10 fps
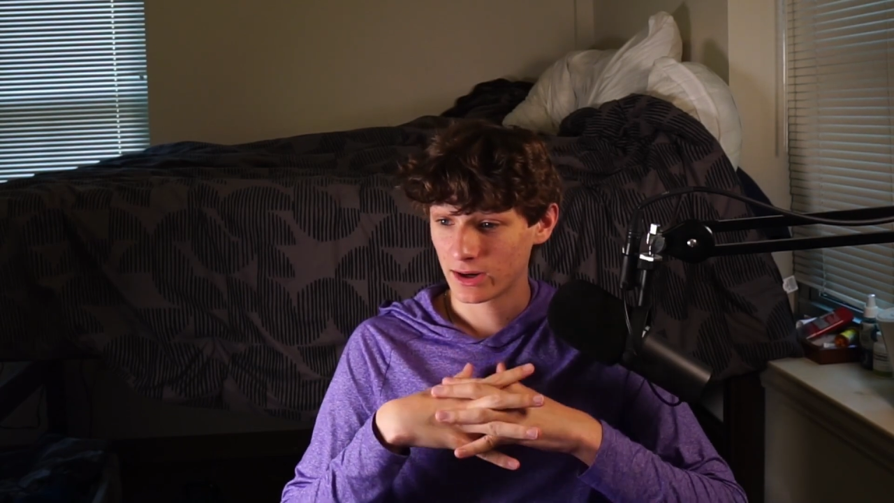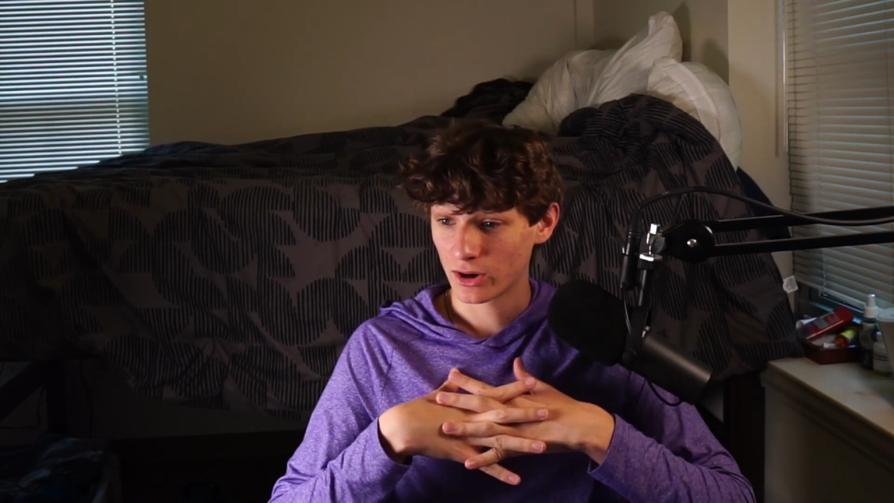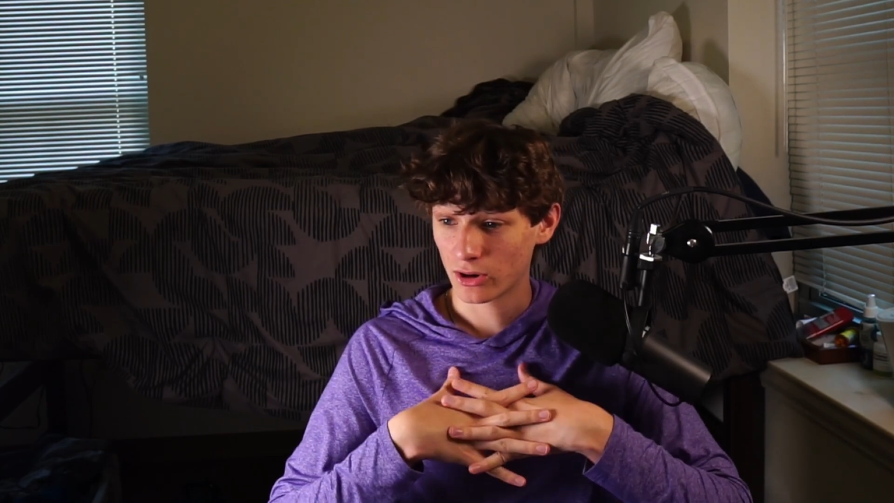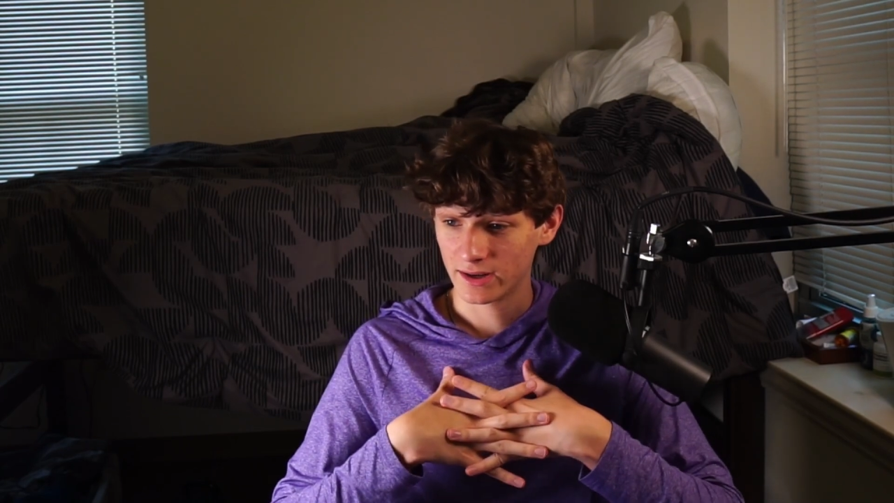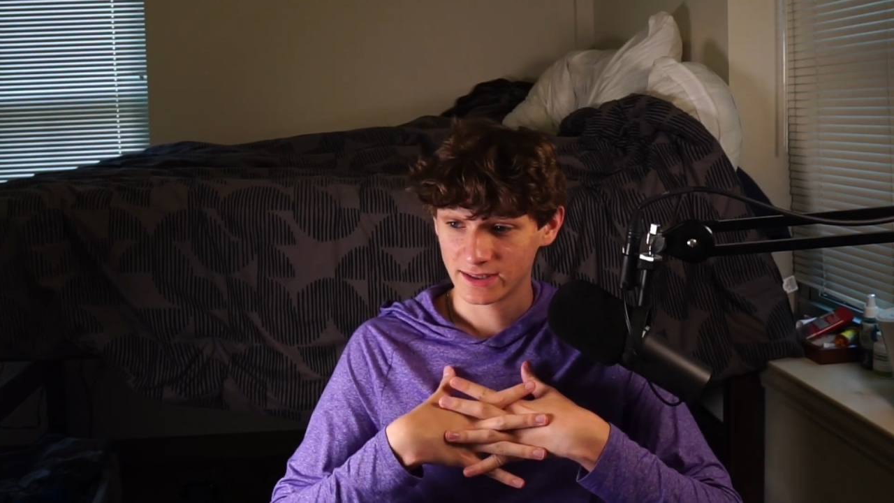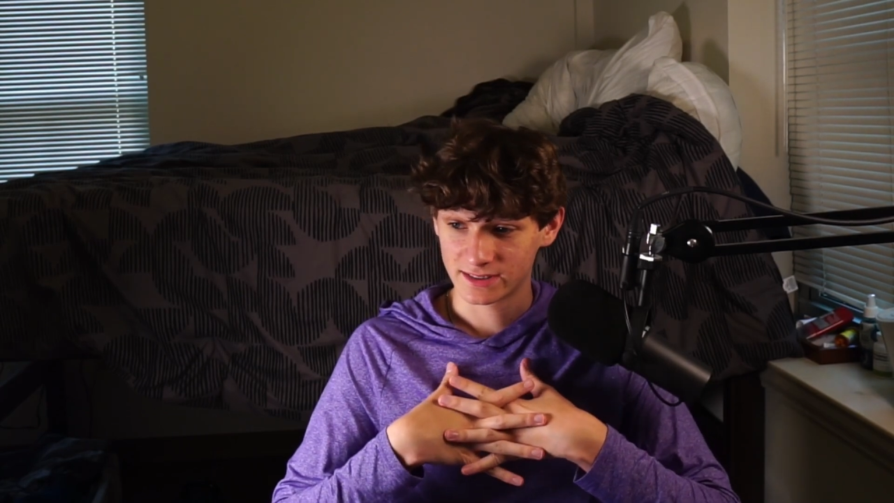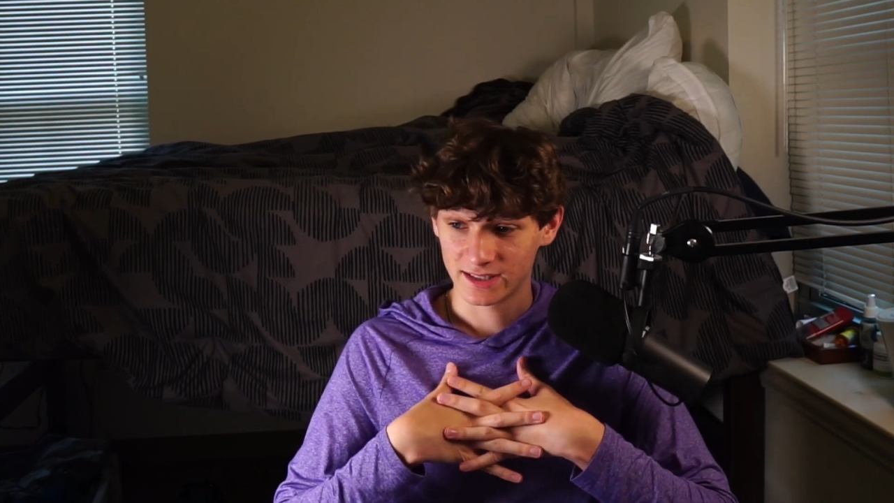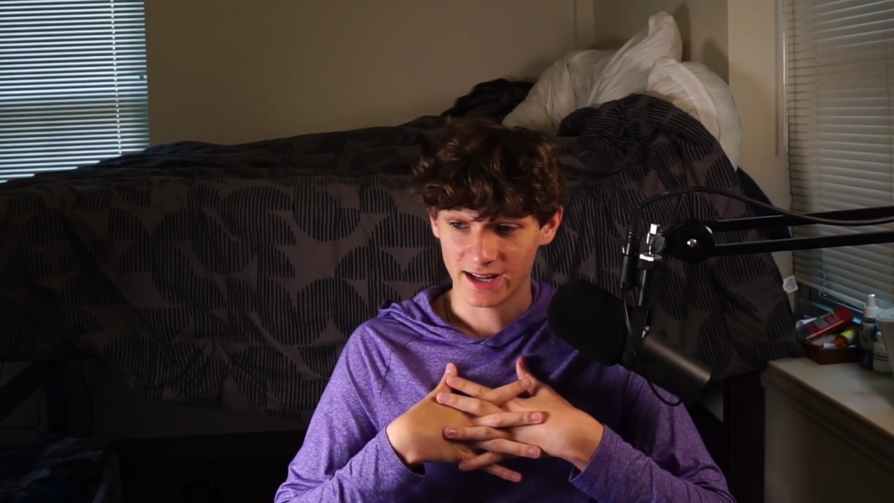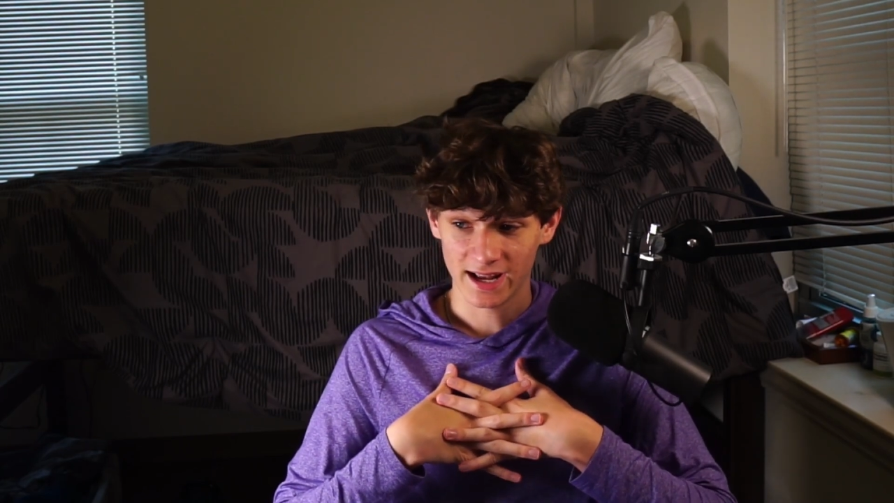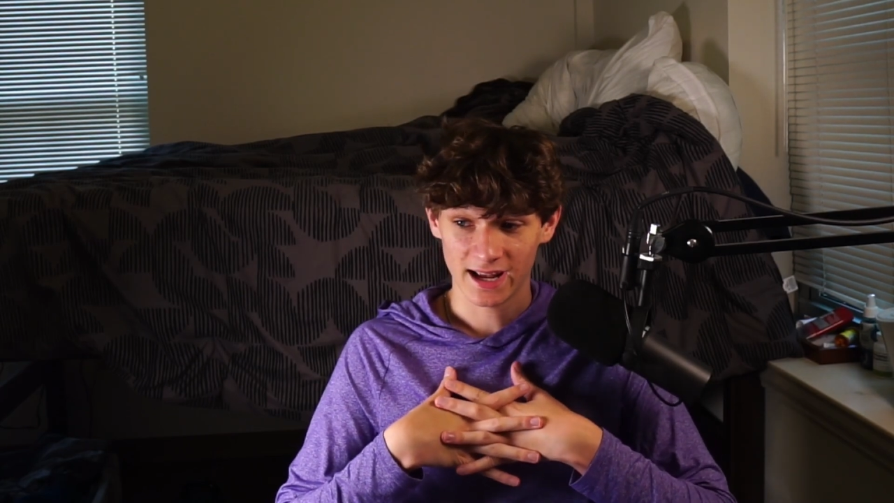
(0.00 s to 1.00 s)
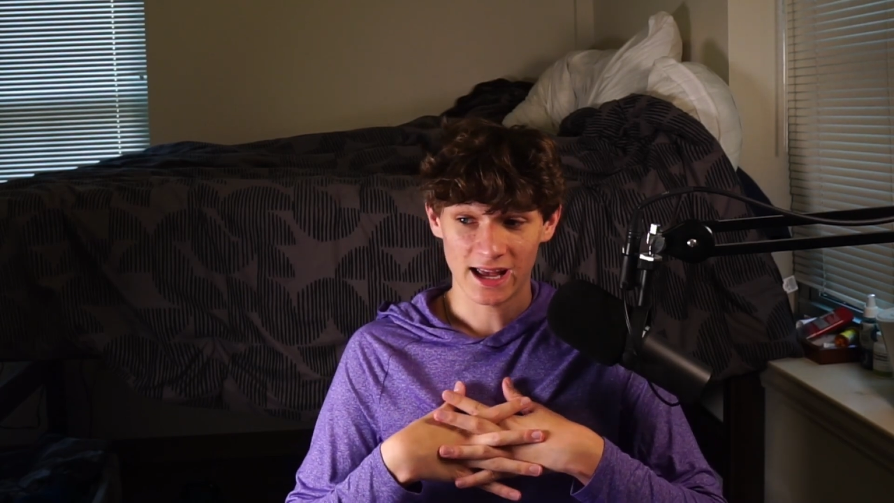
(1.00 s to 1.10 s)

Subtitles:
their earnings today,